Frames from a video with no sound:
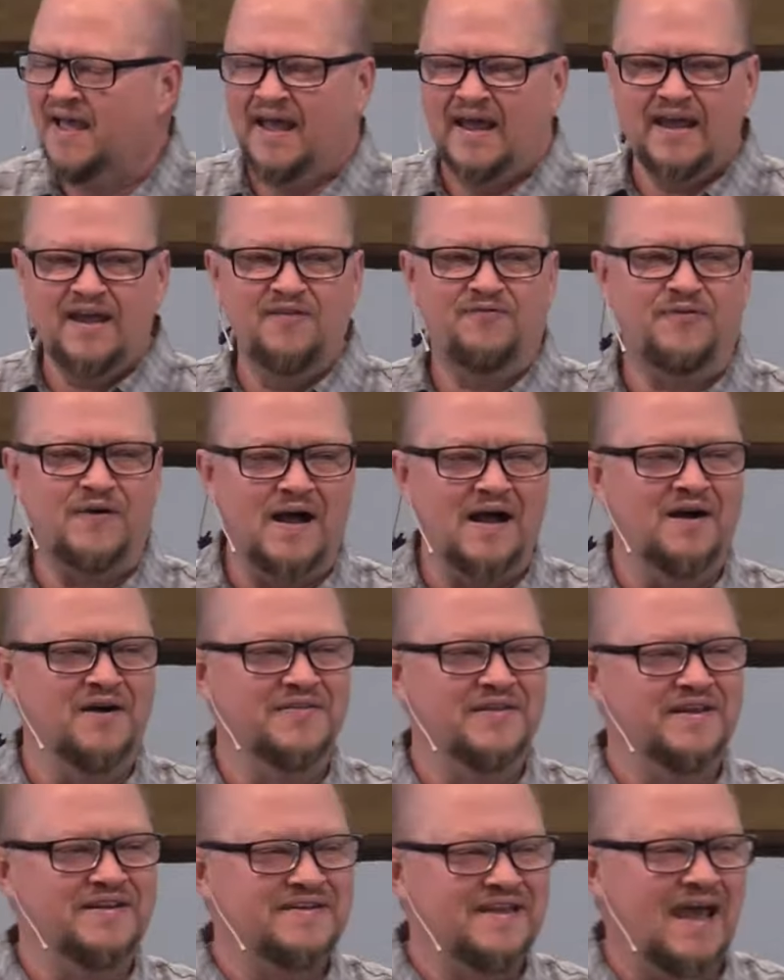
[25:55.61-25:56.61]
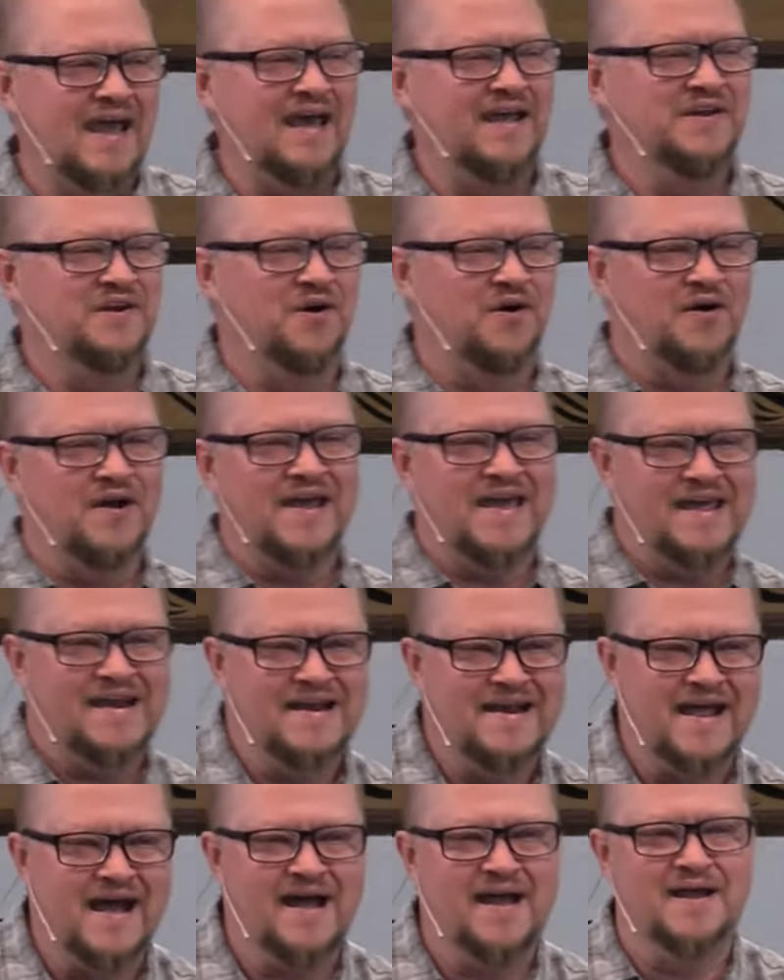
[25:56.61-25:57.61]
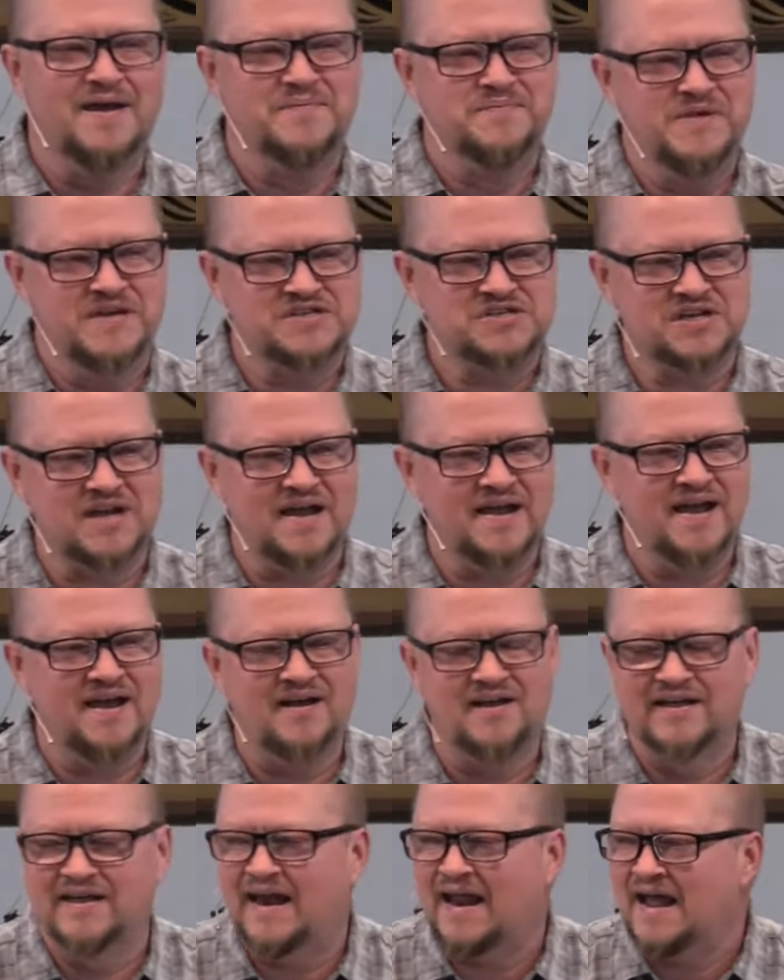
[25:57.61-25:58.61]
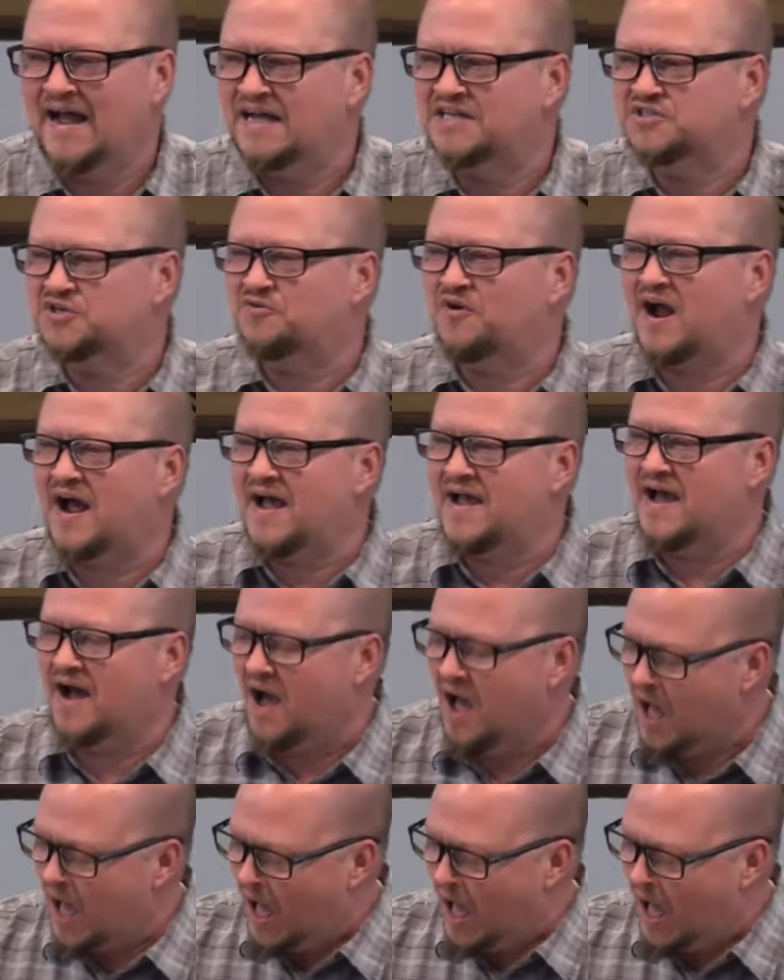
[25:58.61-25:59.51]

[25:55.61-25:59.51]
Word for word: He found that Daniel, Hananiah, Mishael, and Azariah